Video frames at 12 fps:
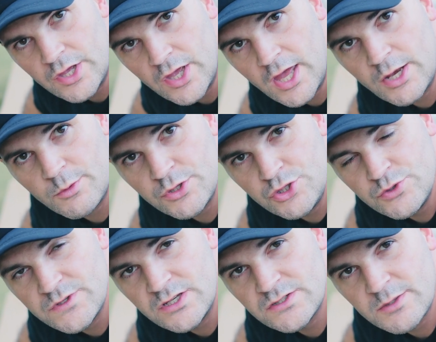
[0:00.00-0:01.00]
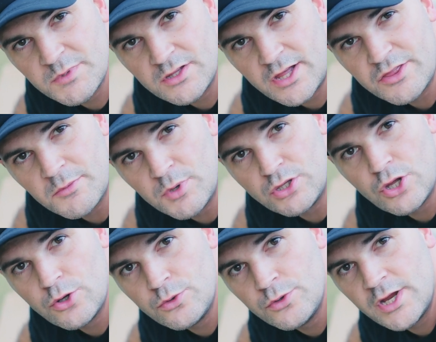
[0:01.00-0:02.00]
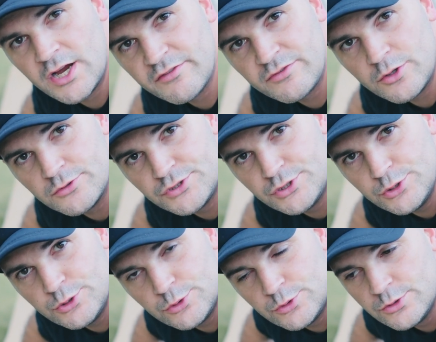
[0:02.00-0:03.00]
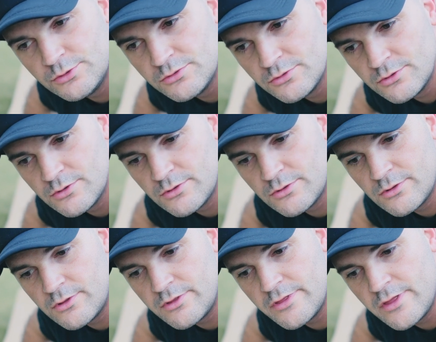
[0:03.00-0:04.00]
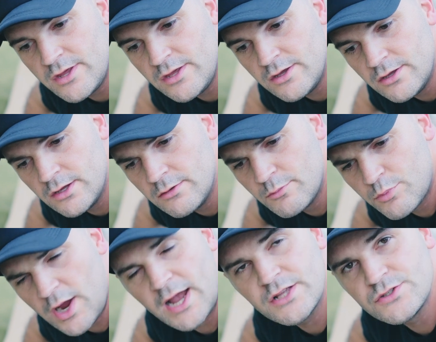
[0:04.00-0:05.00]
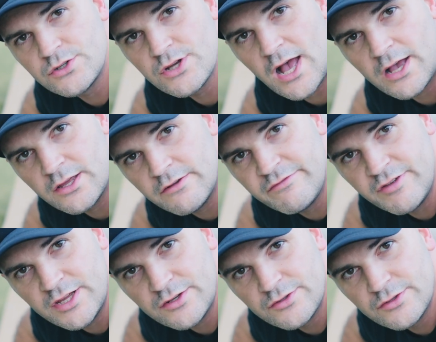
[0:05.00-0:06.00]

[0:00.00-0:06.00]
anyone using something like the Malone Airflow 2, the brackets are not going to fit.